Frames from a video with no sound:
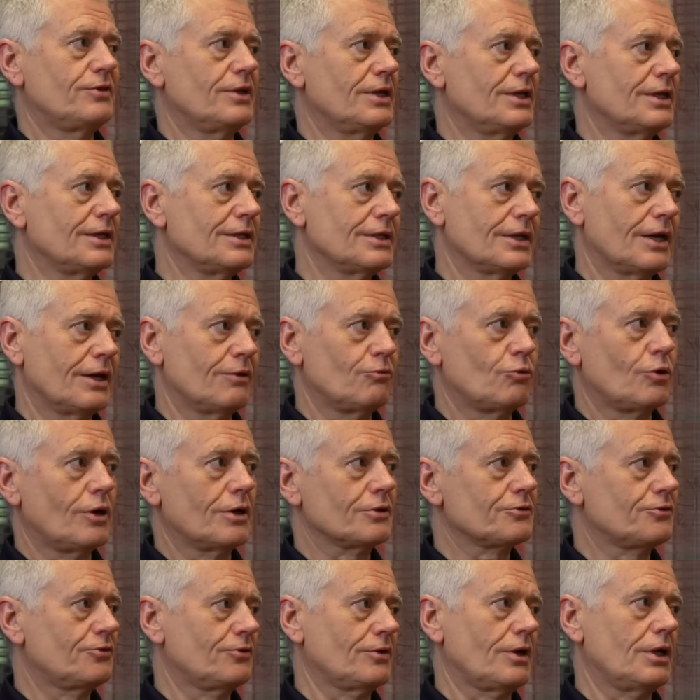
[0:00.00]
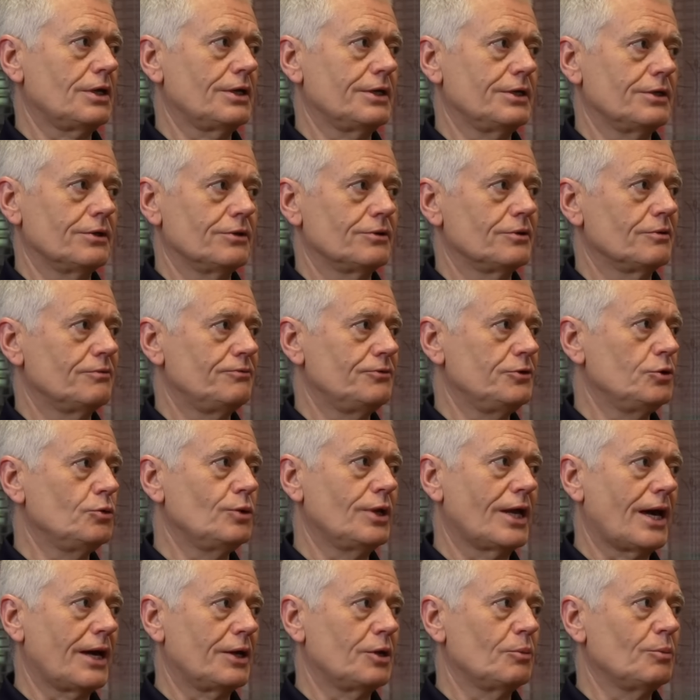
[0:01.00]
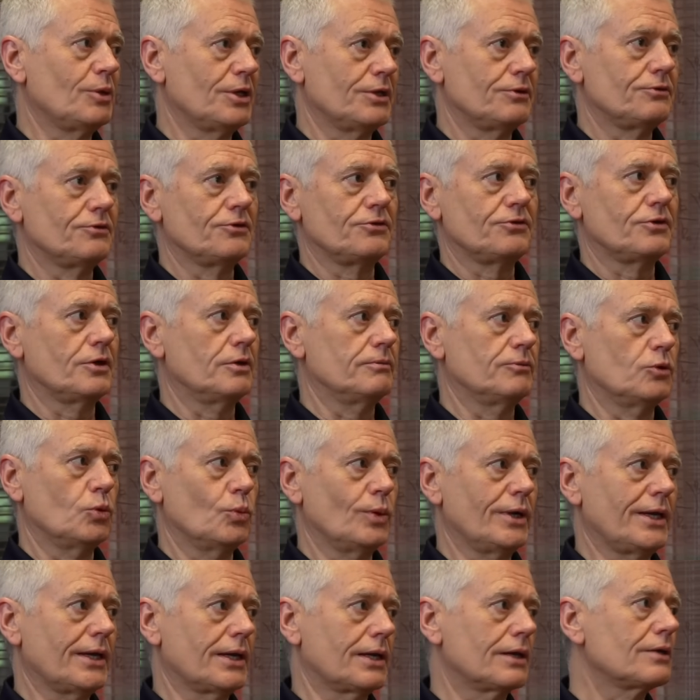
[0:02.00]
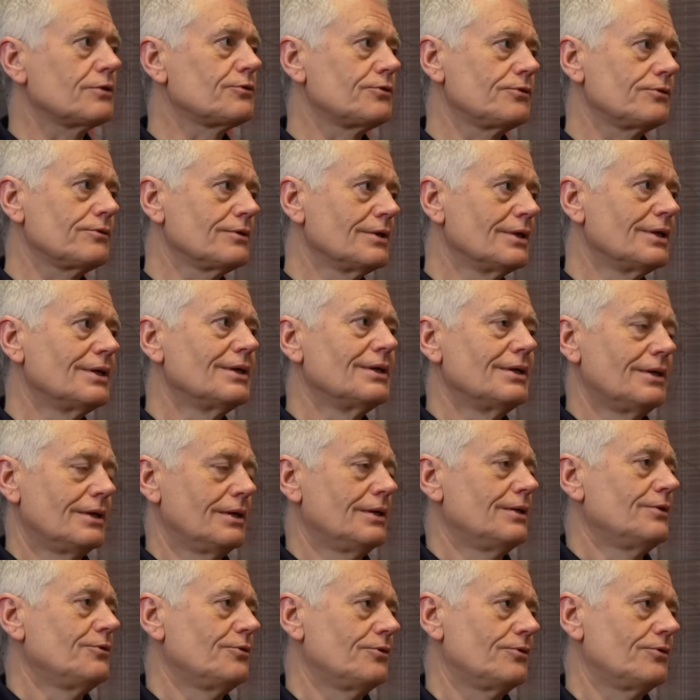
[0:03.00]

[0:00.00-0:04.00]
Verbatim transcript: sitting there rock solid at a few nanometers over weeks. Mm.